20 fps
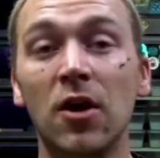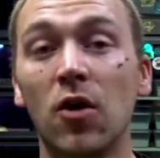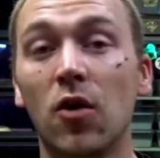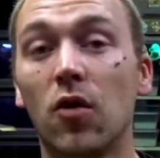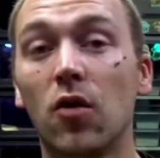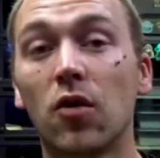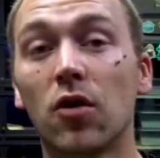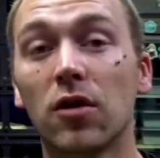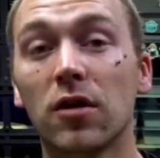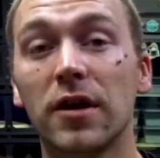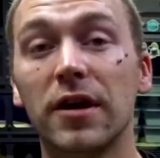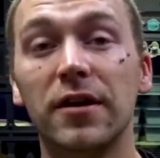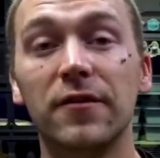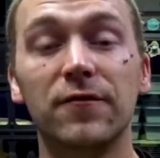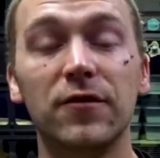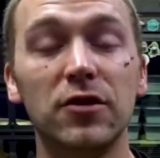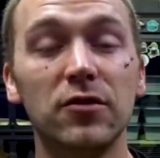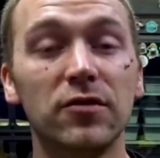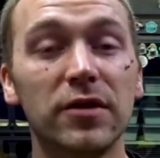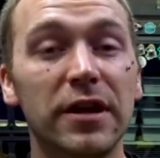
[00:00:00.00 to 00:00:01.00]
Or if
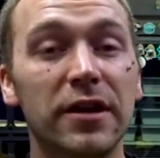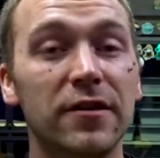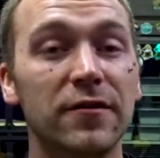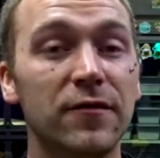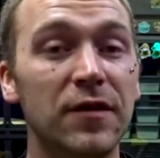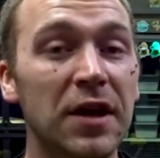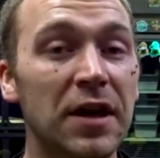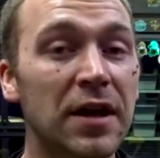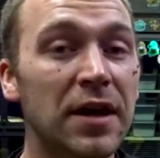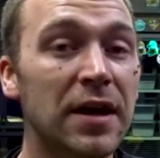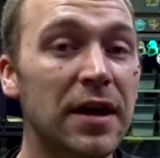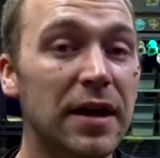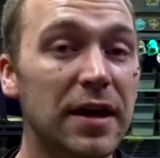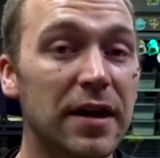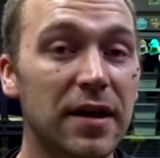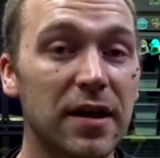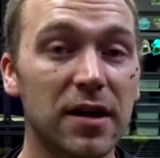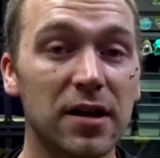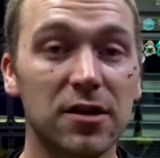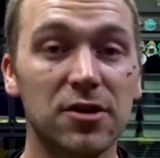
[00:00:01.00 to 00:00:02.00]
you live in
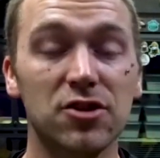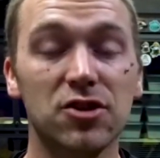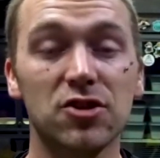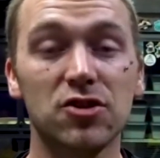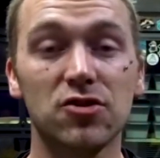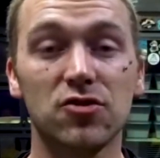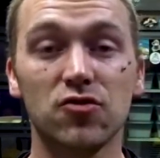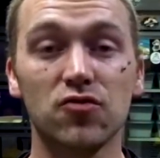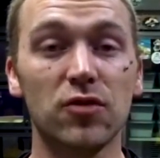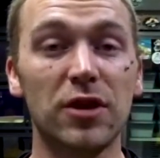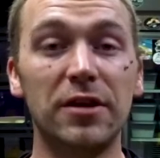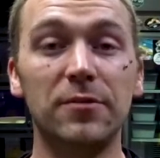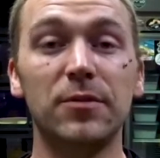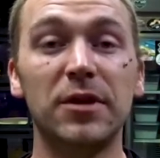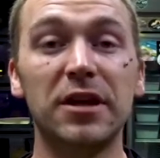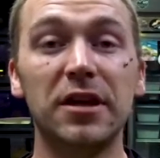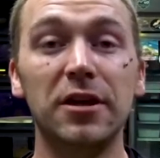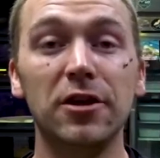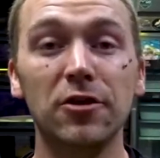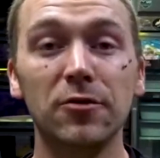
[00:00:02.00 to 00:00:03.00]
an
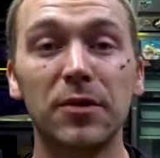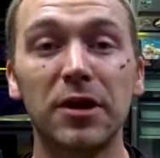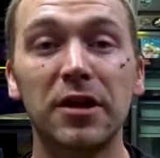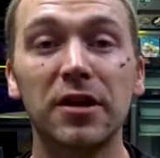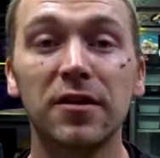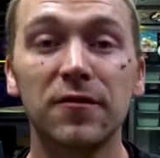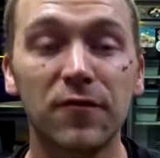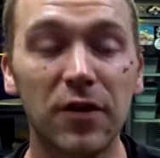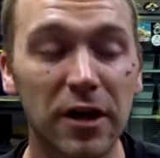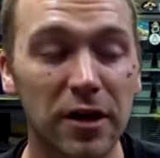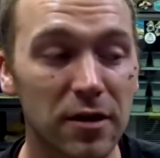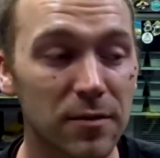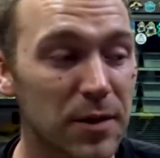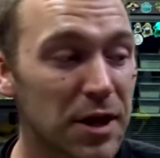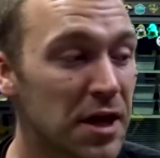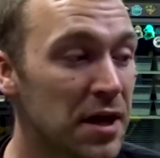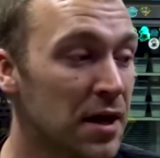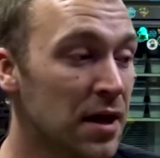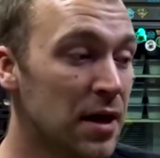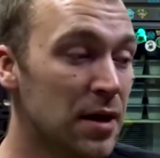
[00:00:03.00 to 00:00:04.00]
extremely humid
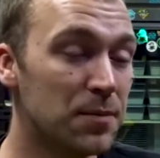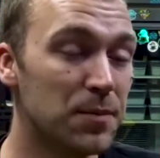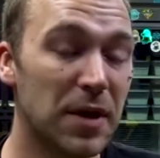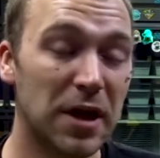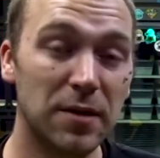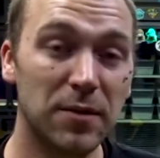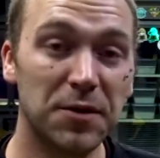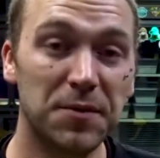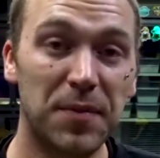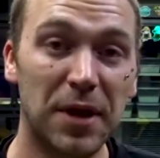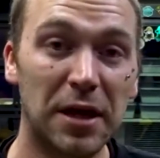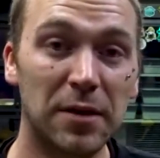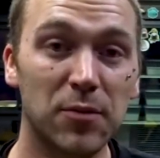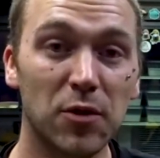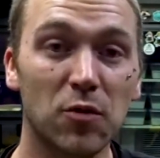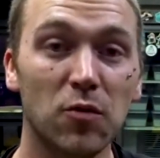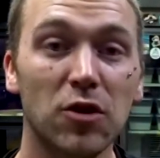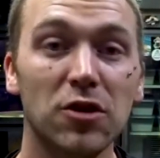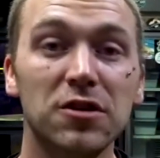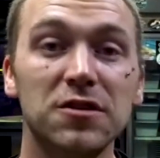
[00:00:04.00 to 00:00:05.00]
environment, maybe paper
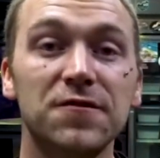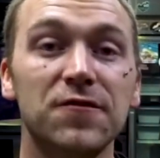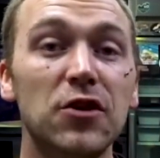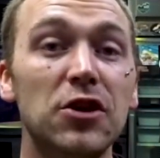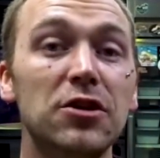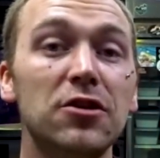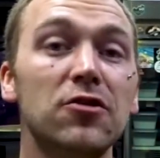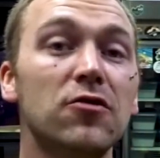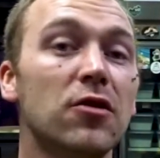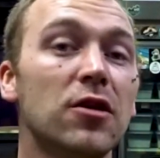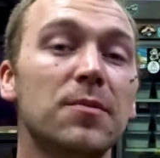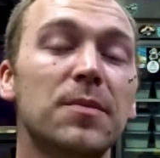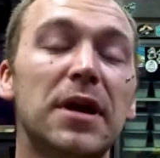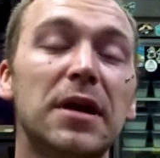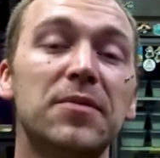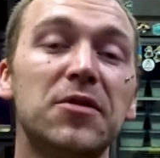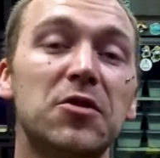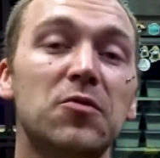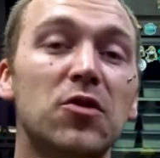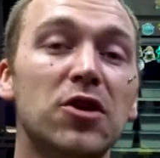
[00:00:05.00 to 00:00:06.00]
works for you, or
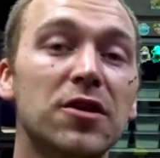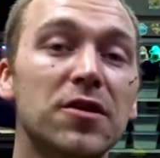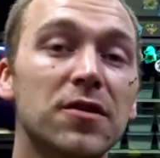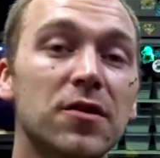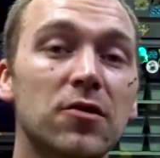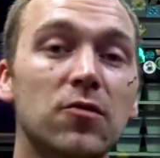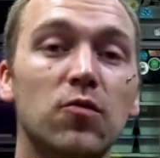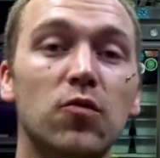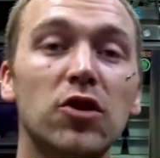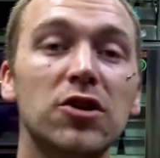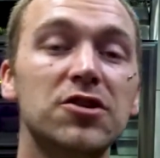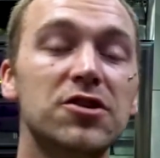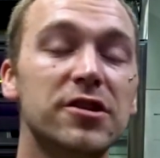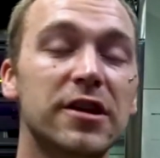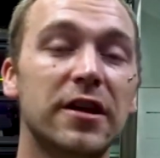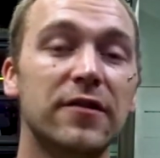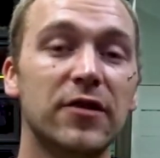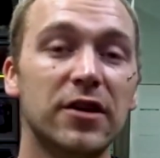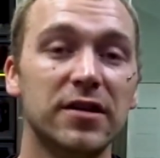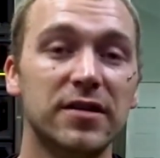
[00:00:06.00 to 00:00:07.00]
maybe one of the wood
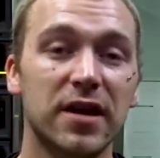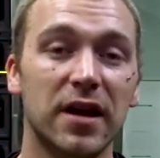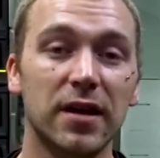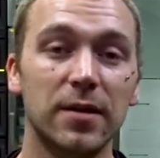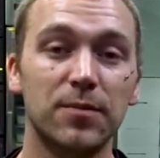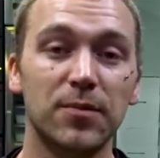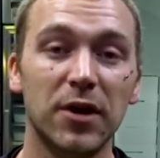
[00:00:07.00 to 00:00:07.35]
shaving type